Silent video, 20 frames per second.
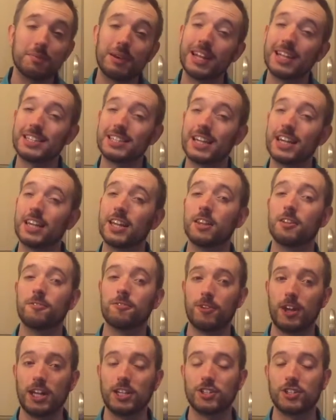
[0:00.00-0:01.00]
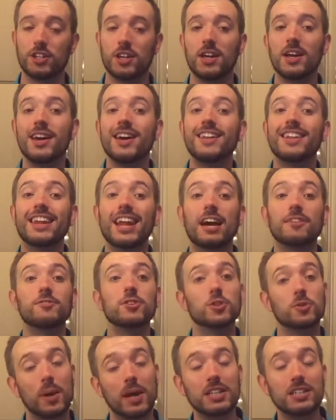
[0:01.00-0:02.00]
minutes in the fridge. Then after
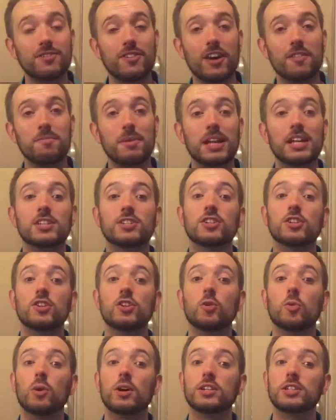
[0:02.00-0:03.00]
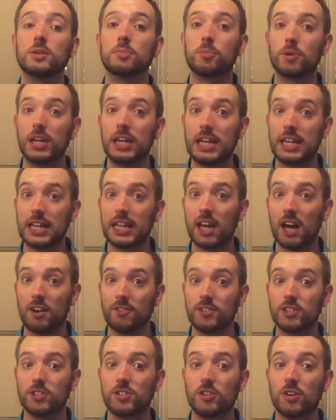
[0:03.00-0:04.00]
25 minutes, you'll want to preheat the
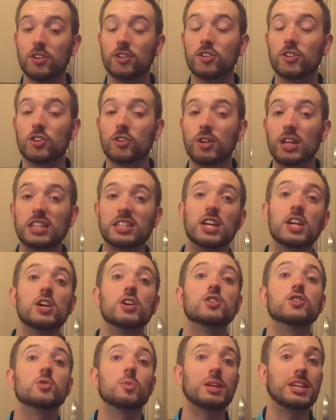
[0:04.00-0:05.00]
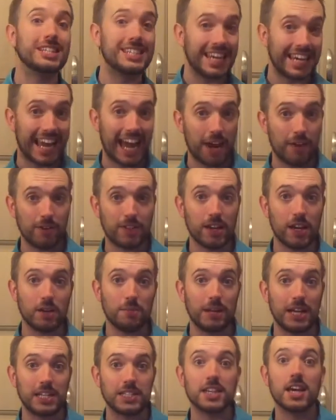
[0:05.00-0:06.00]
oven to 200 degrees, so when you take it out at 30
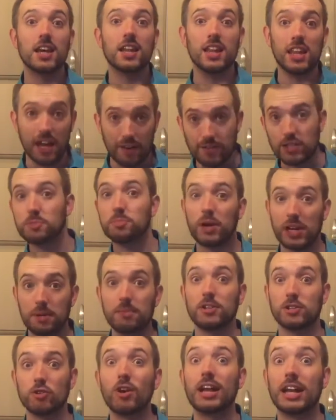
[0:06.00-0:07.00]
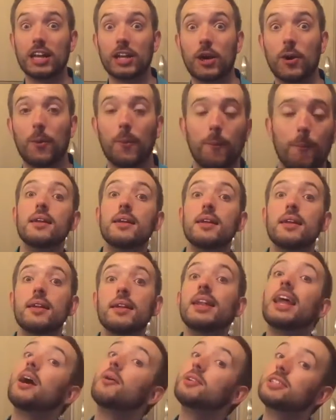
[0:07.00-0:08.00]
minutes, the oven's pretty much ready to go.
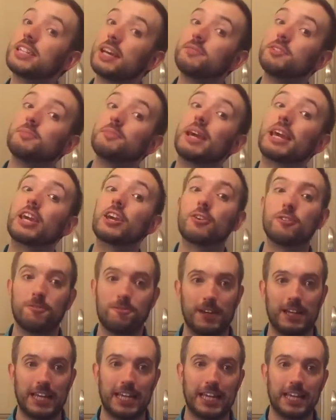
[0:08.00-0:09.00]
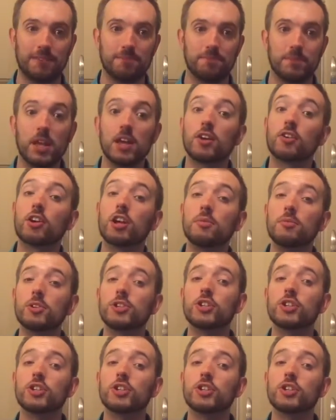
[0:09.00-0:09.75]
Now it's time to make your filling. Cream your